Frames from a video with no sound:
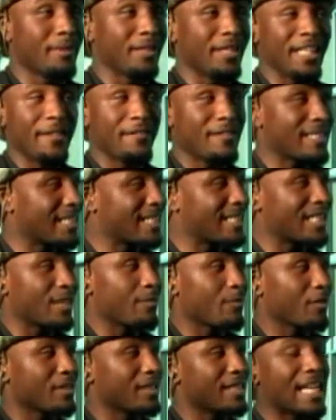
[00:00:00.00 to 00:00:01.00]
belief
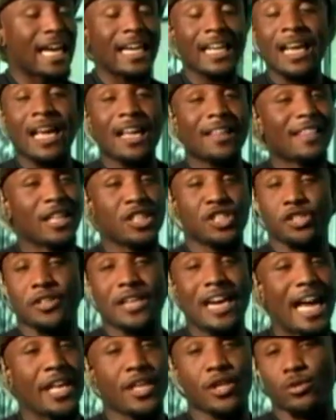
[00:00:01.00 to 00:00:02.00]
system or sect that
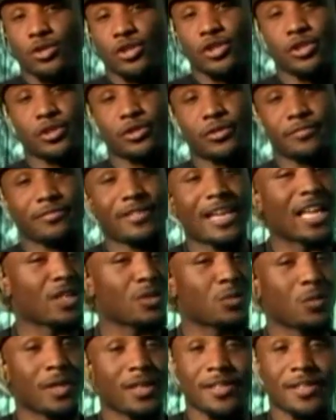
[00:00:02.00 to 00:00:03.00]
you're not used to.
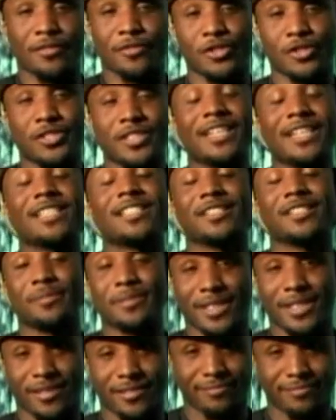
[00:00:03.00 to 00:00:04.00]
That's what diversity is
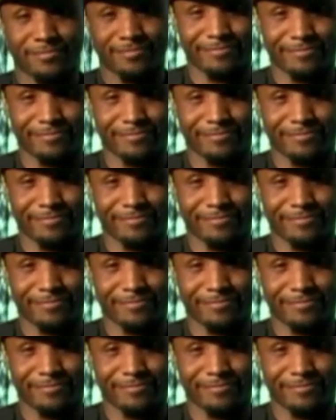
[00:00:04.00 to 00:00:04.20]
to me.